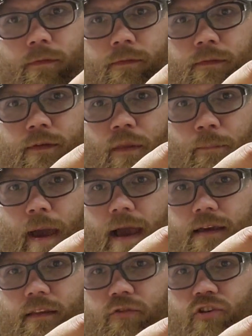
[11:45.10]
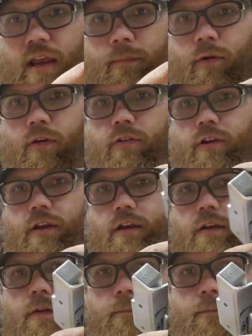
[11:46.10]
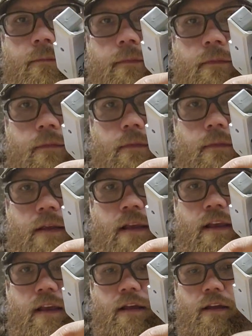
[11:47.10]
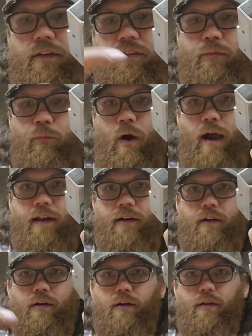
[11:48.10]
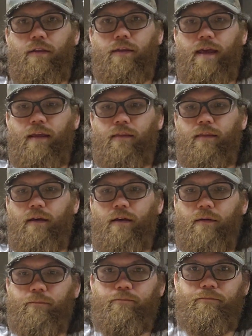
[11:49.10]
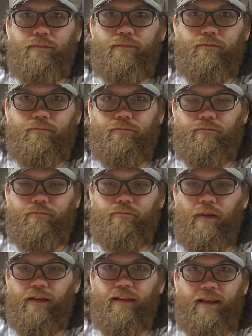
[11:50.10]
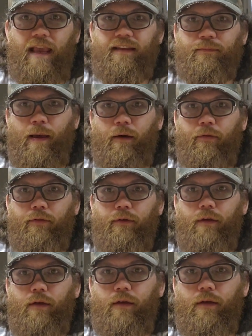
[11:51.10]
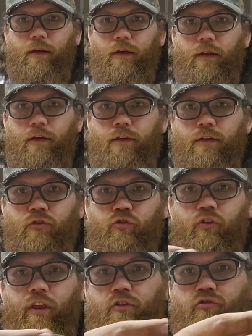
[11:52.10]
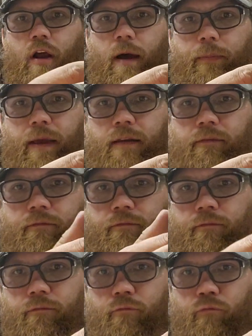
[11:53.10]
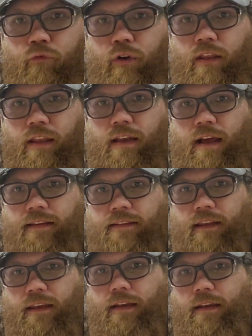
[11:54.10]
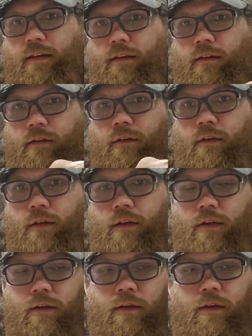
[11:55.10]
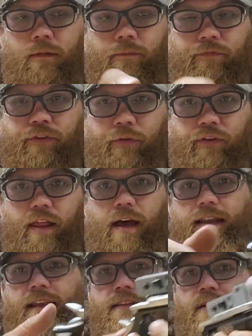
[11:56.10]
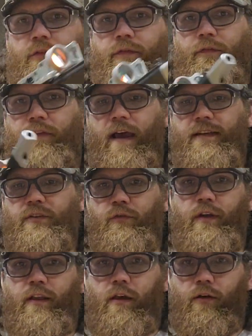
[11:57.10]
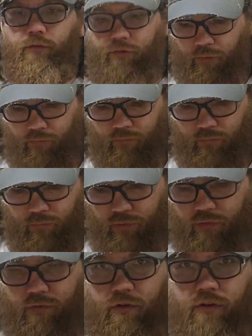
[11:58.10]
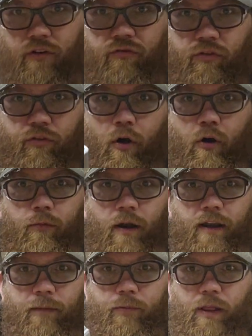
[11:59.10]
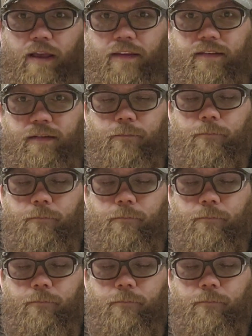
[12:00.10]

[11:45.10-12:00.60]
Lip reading: so the back of the chambers is wider than the case mouth. So they drop in really nicely. So it's a lot easier for faster reloads. You just throw them right in place.